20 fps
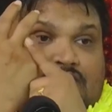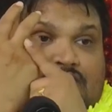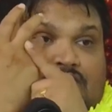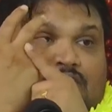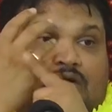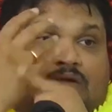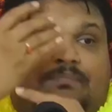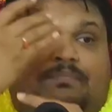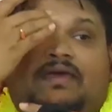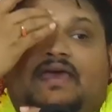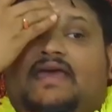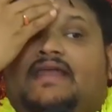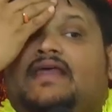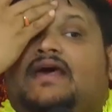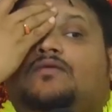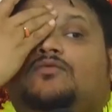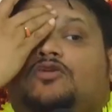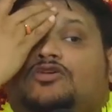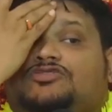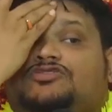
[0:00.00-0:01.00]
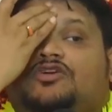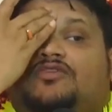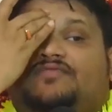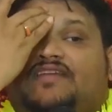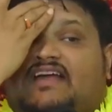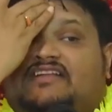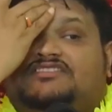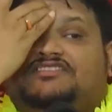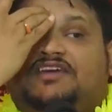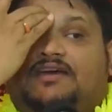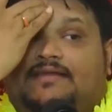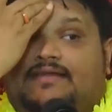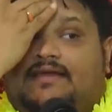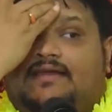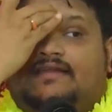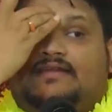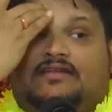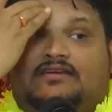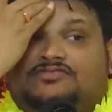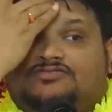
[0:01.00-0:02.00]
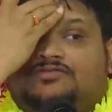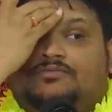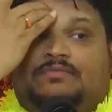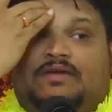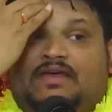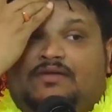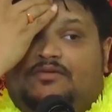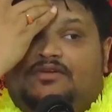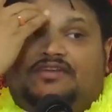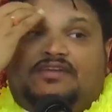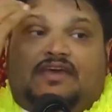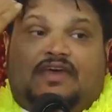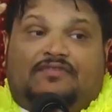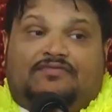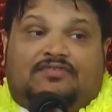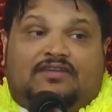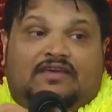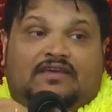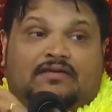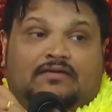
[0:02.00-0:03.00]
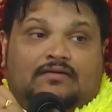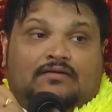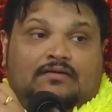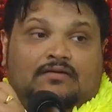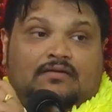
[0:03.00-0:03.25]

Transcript: You'll bathe and wash off that chandan. It does remain with you every day.